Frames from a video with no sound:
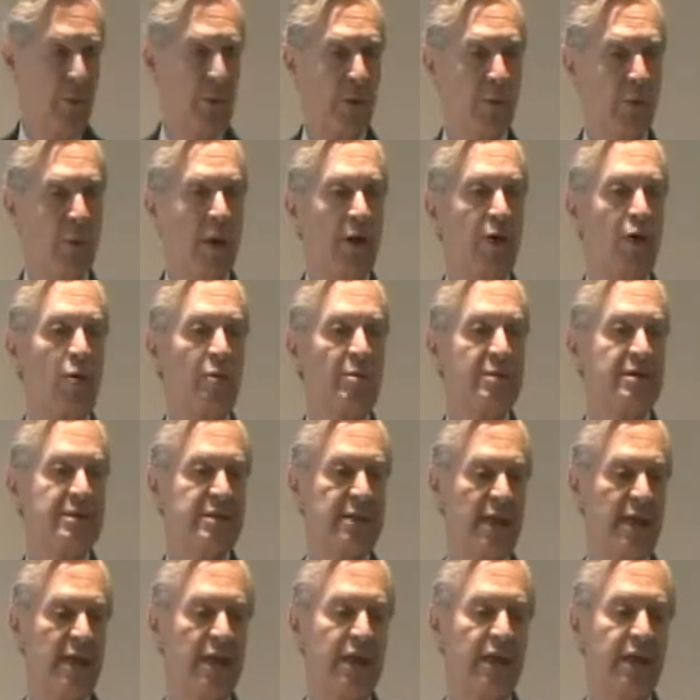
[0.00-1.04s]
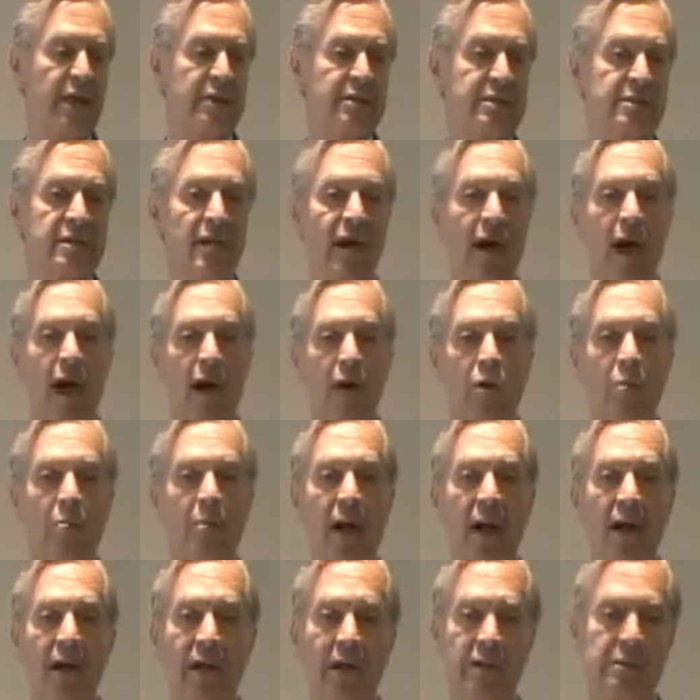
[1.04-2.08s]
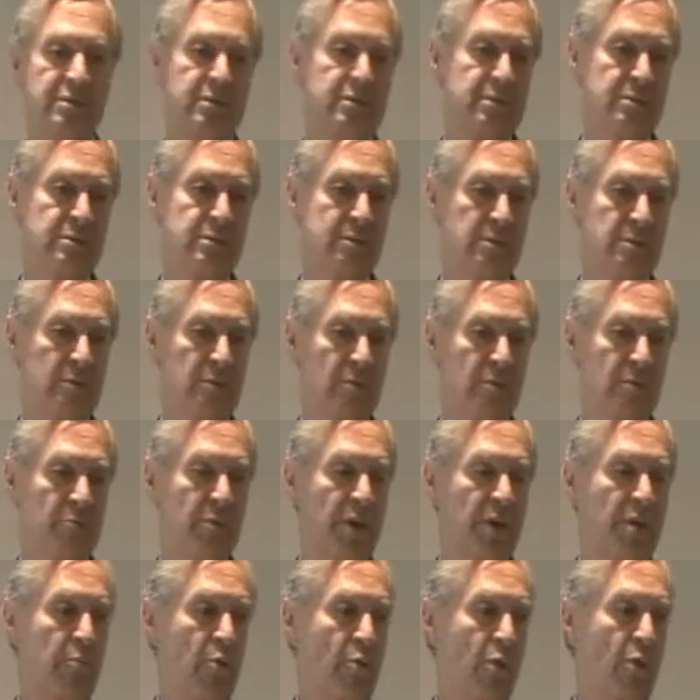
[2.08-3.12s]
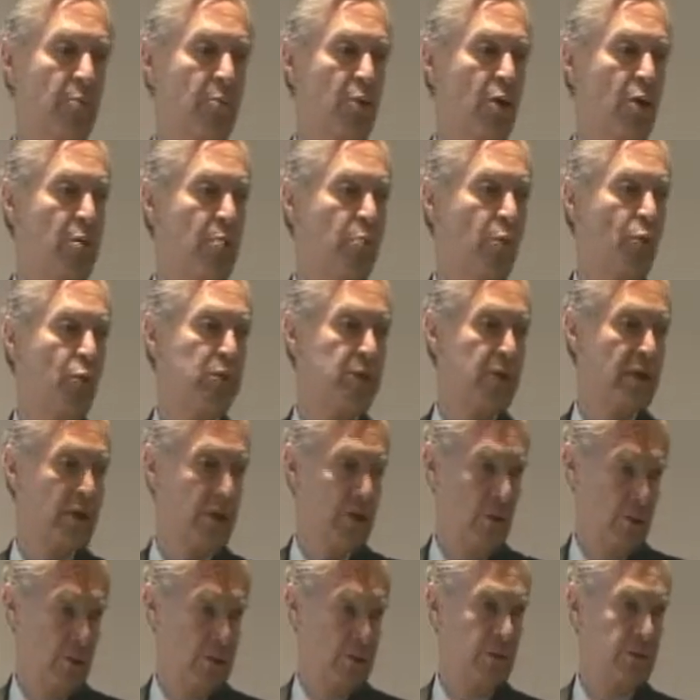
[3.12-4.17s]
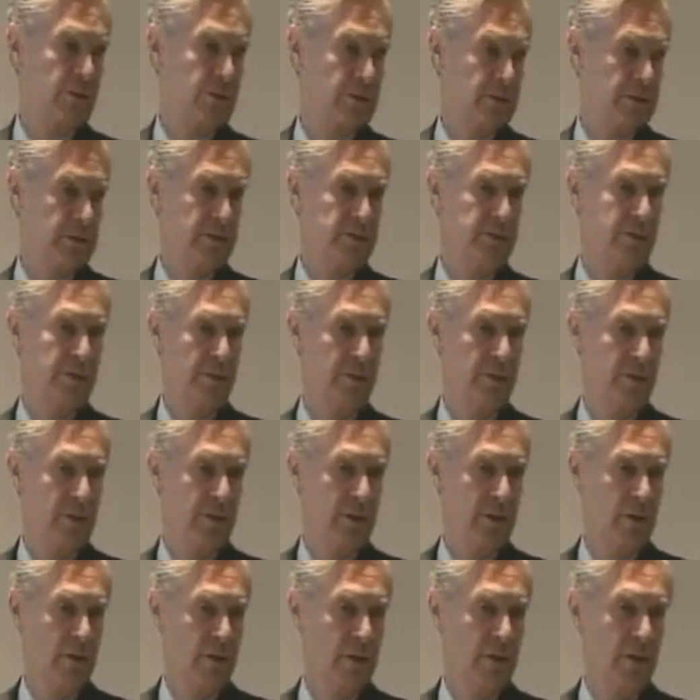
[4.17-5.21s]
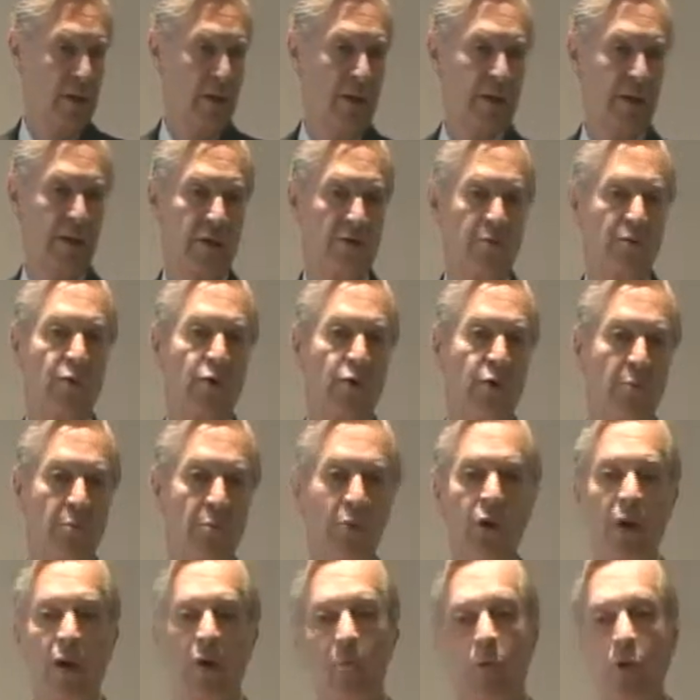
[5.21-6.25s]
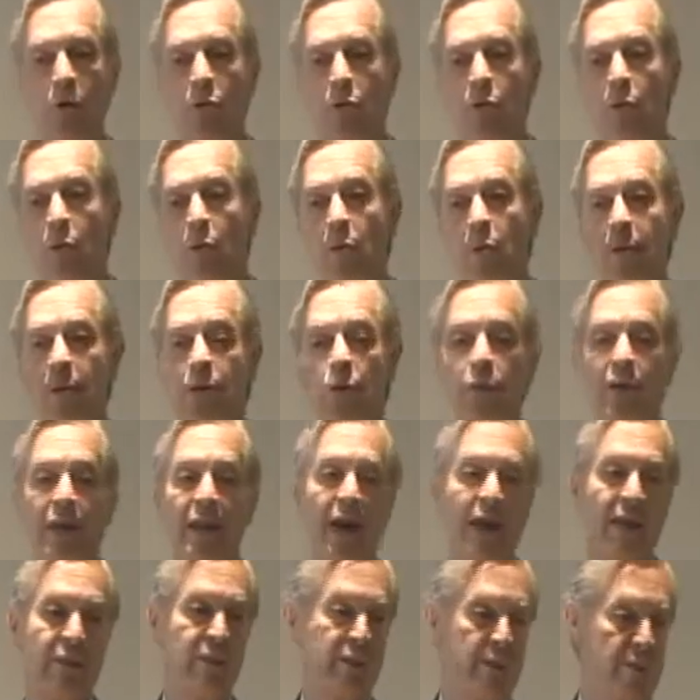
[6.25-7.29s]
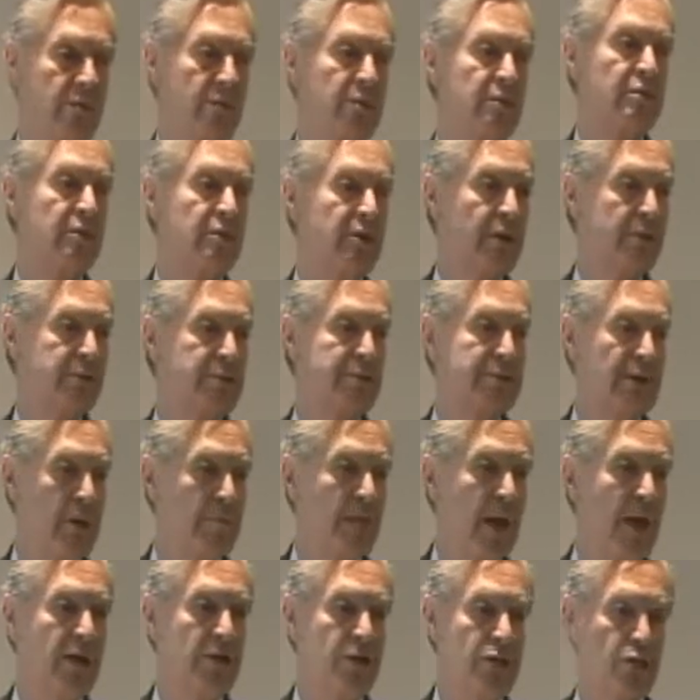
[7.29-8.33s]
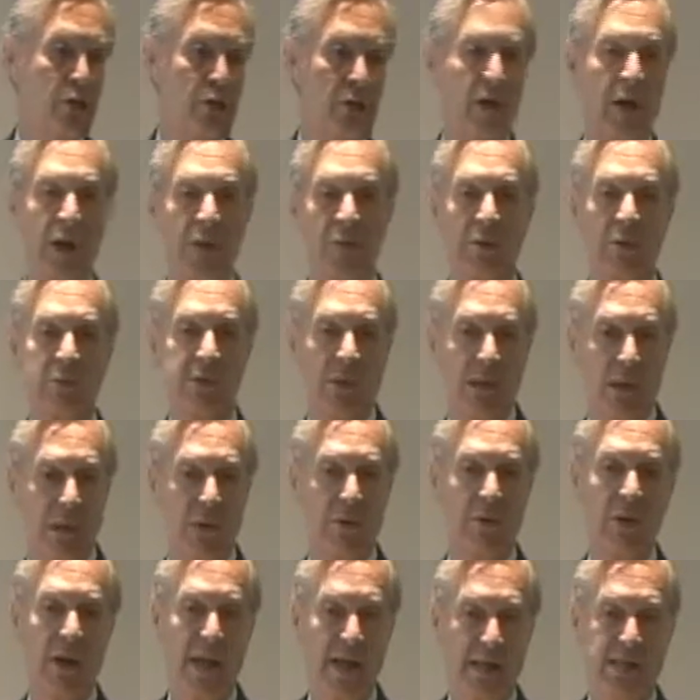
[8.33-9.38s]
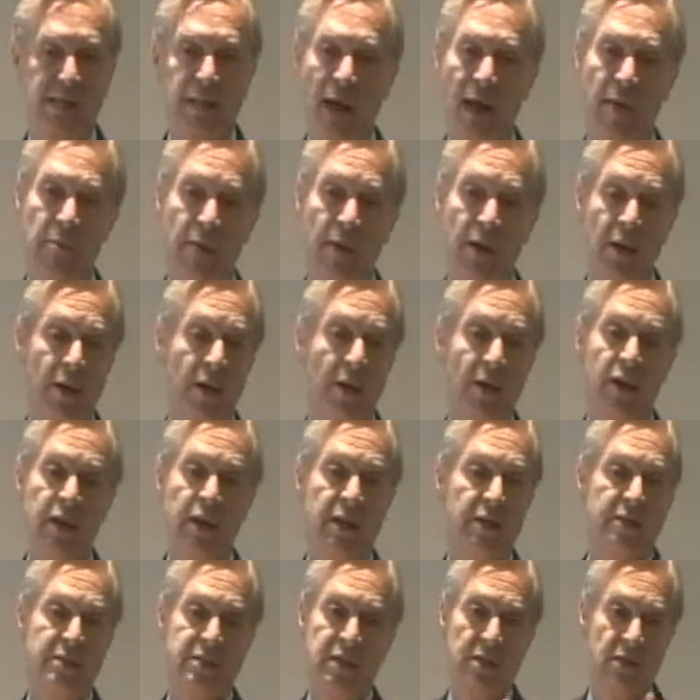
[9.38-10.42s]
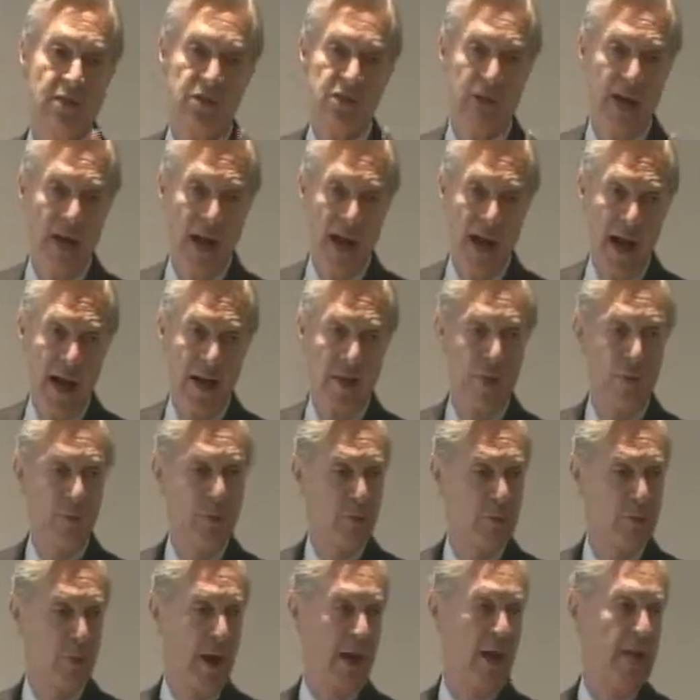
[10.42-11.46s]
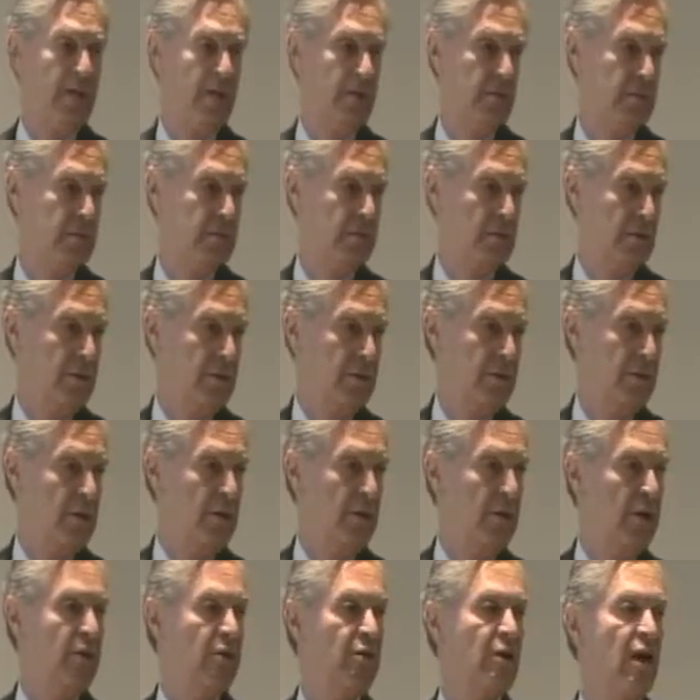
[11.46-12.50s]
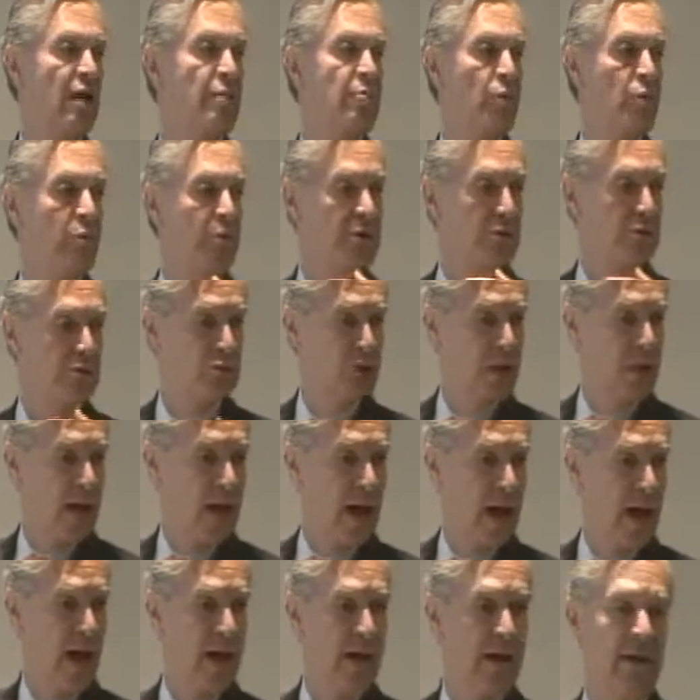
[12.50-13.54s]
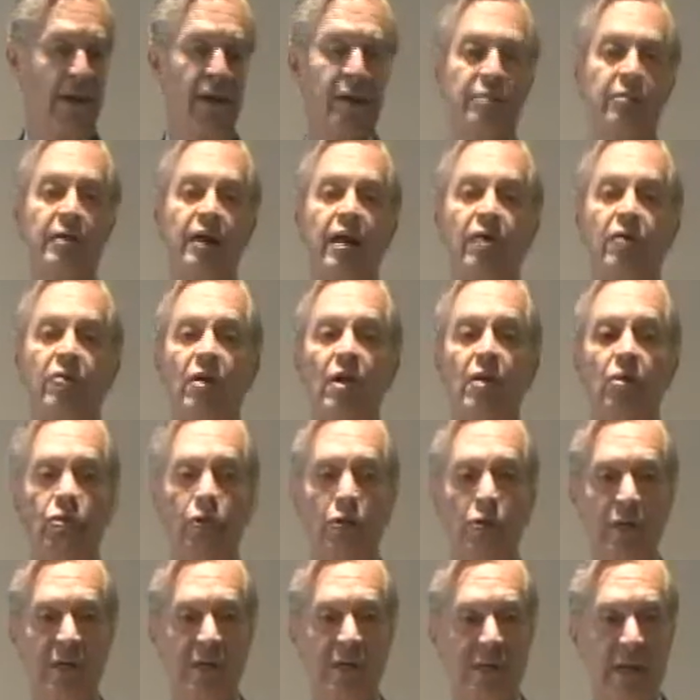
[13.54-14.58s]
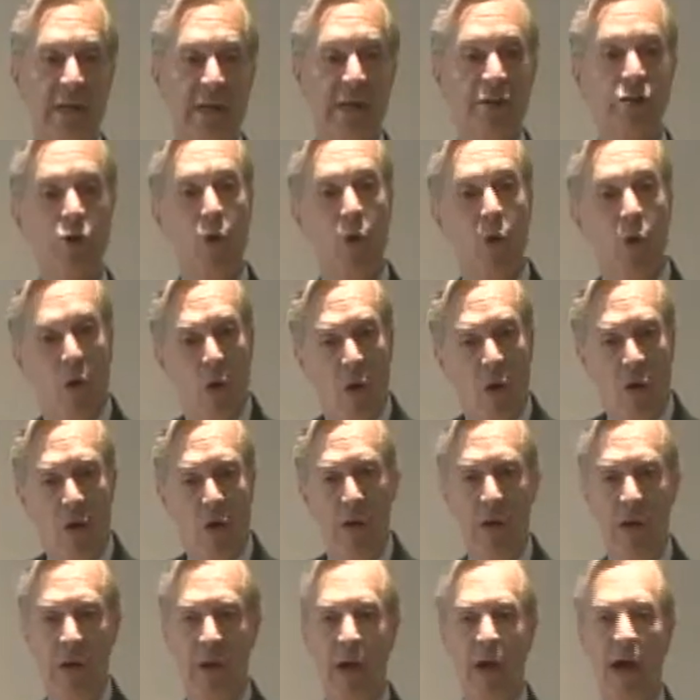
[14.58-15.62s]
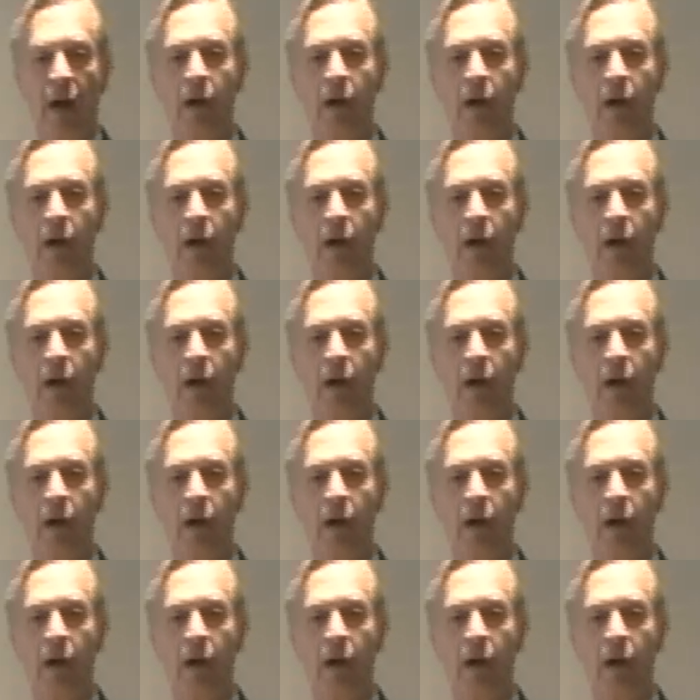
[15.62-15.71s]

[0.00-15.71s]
what we're going to be seeing is our markets being more and more important in those countries. And therefore, more and more, we will be looking at the semi-joke I was telling you last time. It is either Shanghai or goodbye. Either I move into Shanghai, either I really do these things, or